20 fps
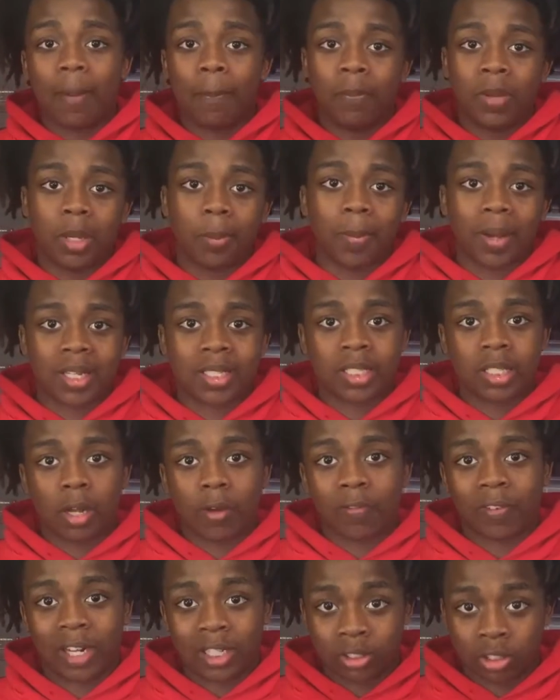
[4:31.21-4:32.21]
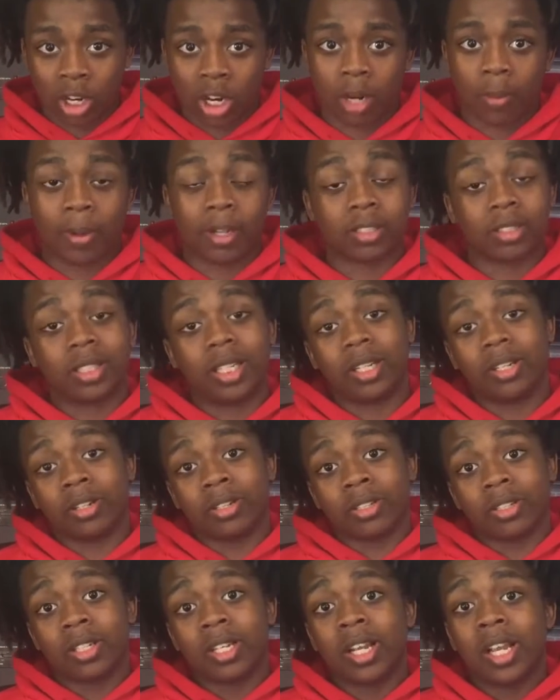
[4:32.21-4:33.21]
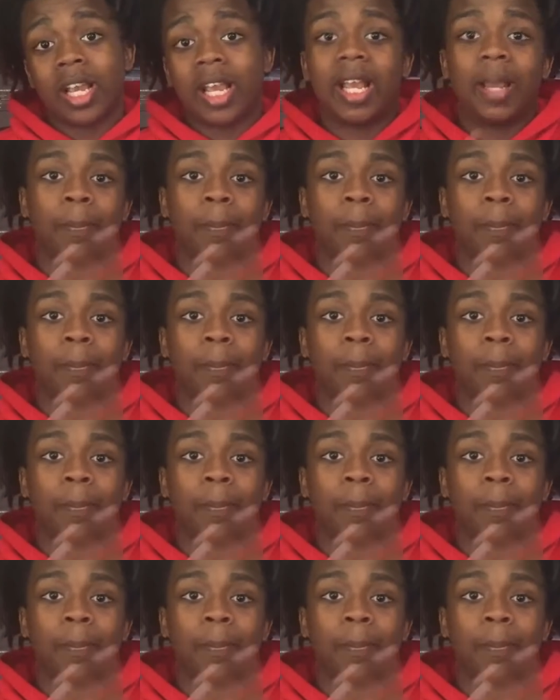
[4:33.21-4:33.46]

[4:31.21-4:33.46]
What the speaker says: I be myself, and I talk about sneakers,